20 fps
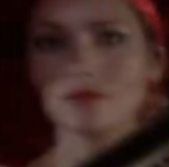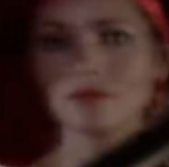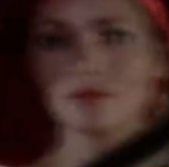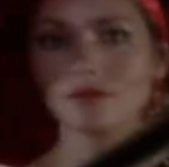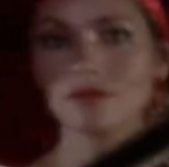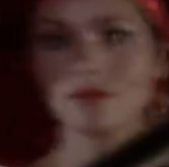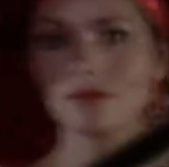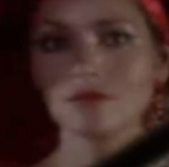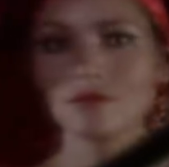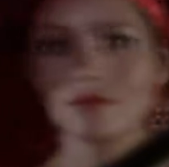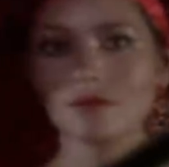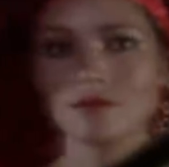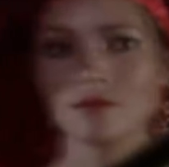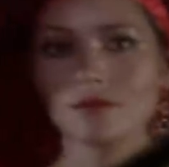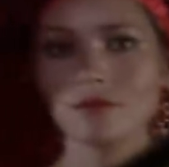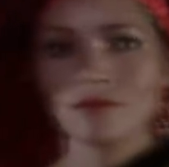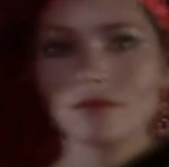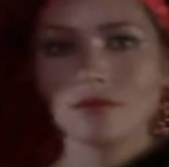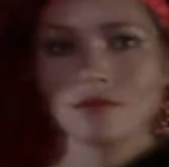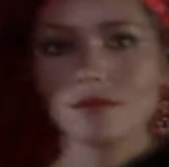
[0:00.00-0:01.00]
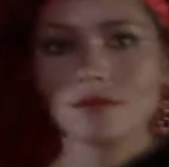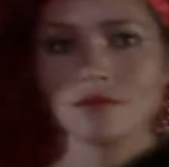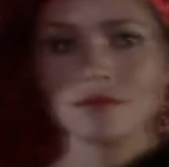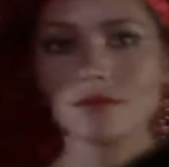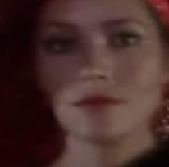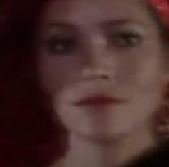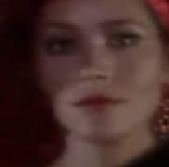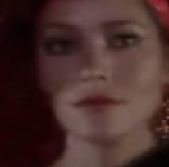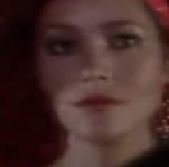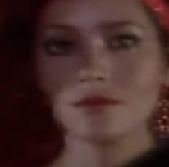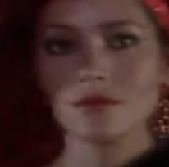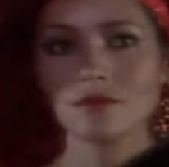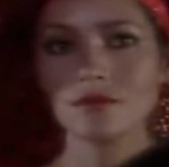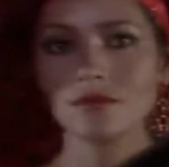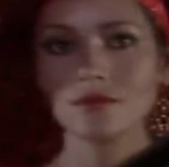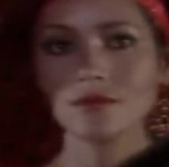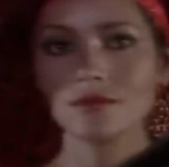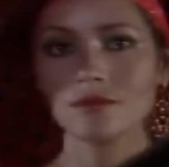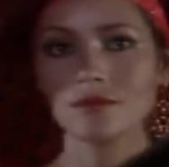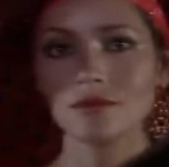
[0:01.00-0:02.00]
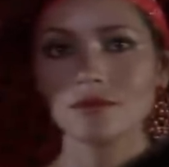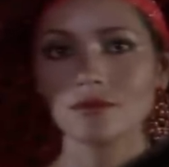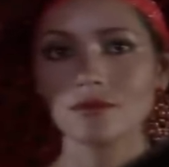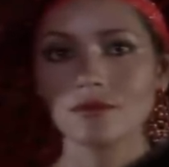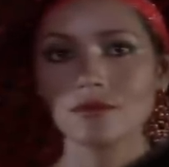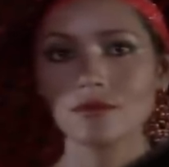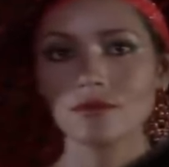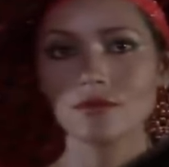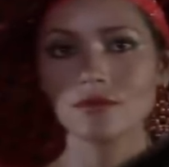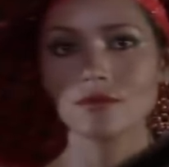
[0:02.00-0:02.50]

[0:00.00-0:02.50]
And though Eon will never admit it,